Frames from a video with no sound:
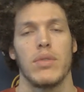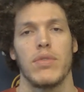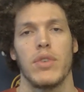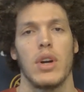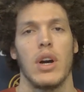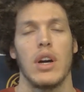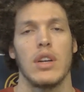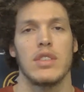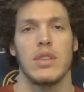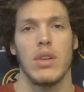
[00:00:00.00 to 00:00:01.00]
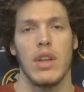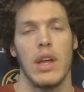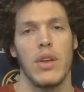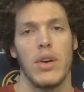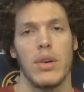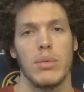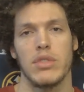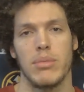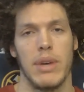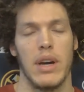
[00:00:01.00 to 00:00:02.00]
for us in orlando it
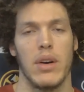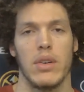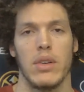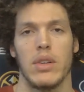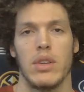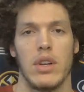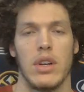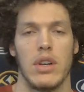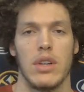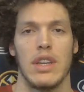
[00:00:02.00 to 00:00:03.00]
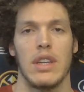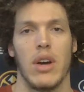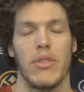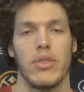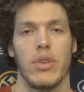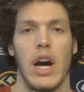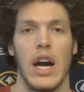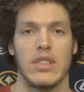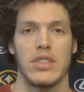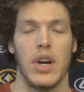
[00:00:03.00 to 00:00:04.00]
was about uh, getting off to a
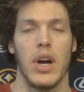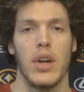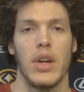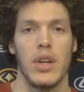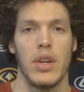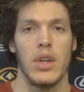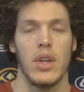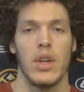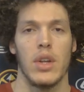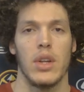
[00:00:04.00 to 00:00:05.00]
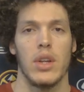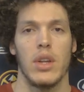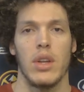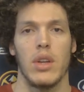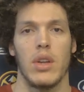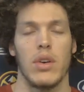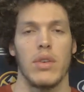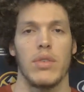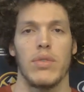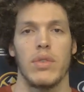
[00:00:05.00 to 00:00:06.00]
hot start you
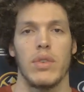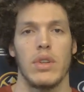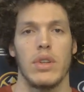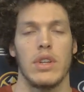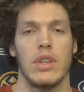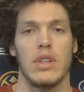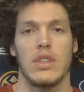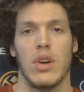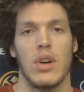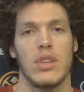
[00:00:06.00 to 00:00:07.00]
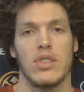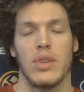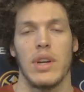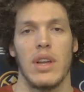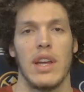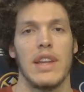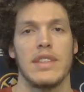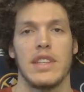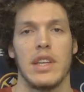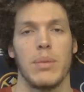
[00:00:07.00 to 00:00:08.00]
know, it's hard to trail any
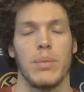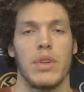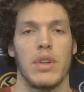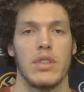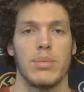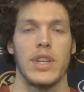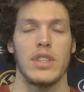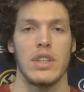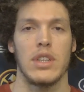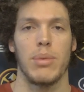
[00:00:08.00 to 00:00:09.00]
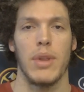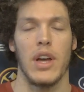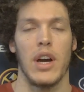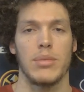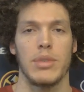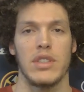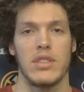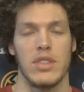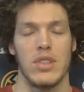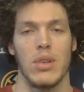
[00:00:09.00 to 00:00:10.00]
team, especially in the playoffs, because
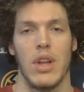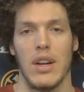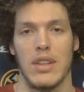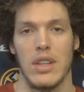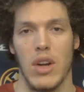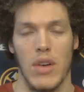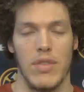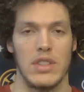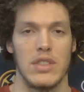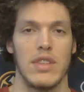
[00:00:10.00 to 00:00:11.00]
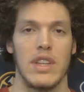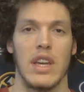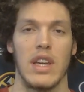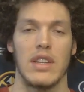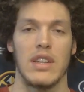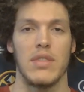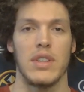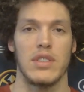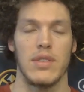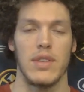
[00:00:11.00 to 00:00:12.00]
they're so locked in offensively and
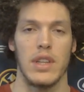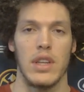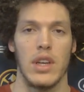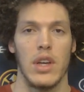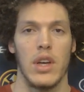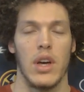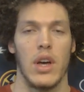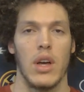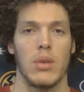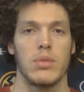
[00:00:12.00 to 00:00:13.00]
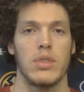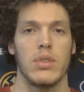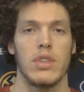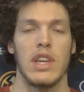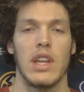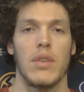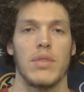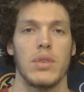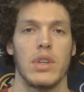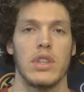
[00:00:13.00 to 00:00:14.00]
defensively. Um, so to get off
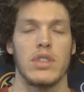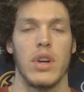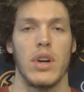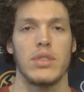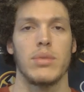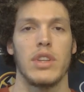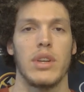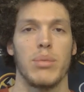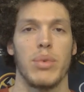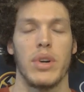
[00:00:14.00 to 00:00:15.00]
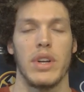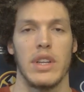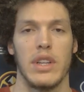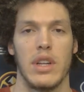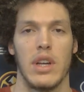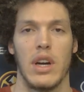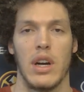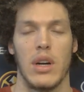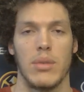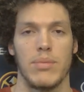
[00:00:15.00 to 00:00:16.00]
to a good start is really important,
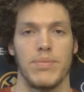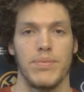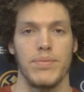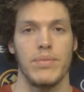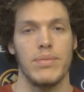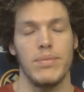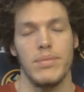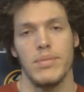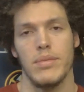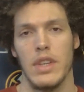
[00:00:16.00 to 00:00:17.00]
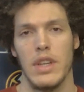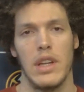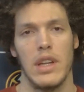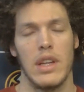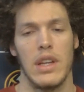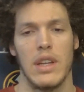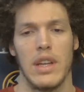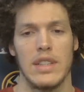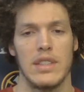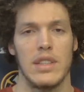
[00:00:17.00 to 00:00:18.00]
um, and
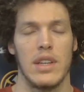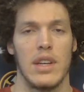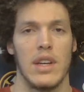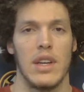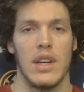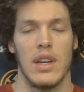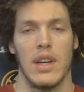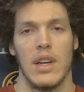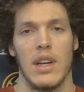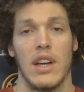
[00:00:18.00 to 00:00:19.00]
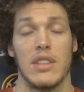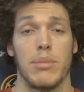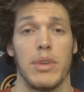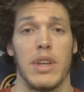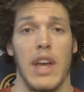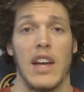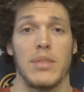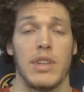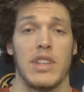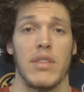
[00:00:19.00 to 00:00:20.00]
that's that's a big
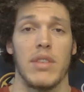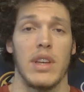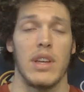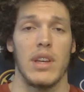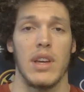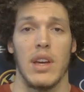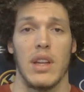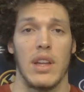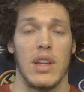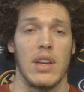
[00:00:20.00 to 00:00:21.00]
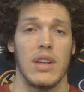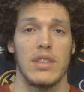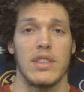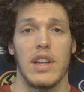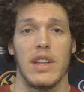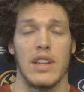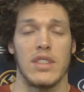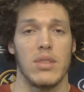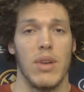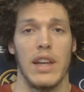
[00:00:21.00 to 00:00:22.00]
aspect of it. And then to understand that it's
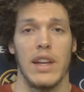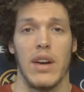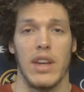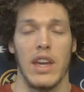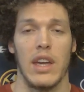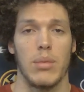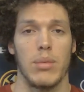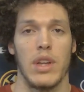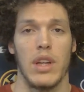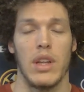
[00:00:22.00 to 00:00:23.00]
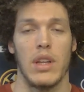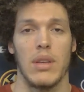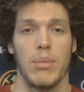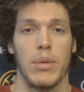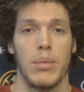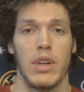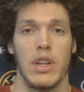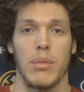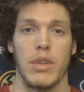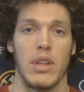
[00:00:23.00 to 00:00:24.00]
a grinded out game, and people are going
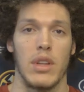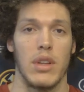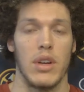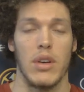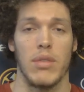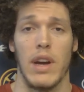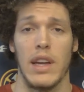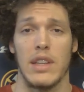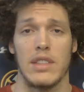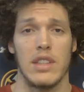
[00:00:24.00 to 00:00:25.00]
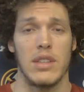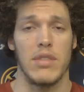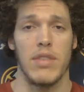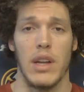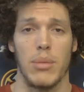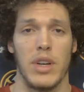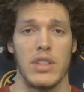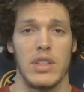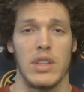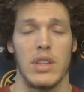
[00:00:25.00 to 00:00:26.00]
to be uh, fighting until the final buzzer.